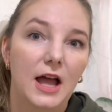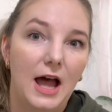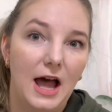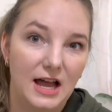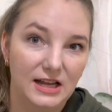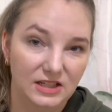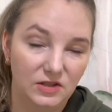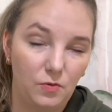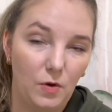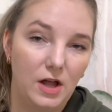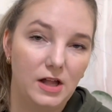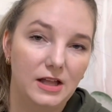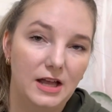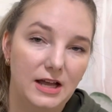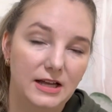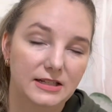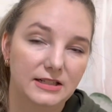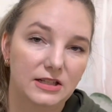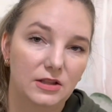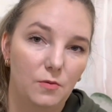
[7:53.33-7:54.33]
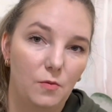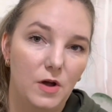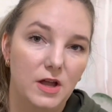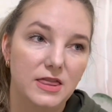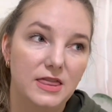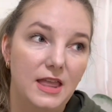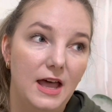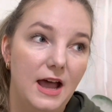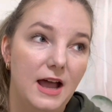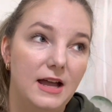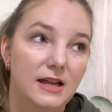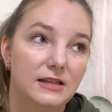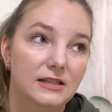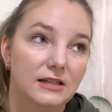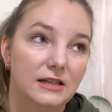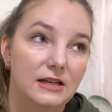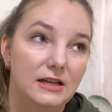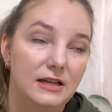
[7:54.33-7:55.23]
as well as the one that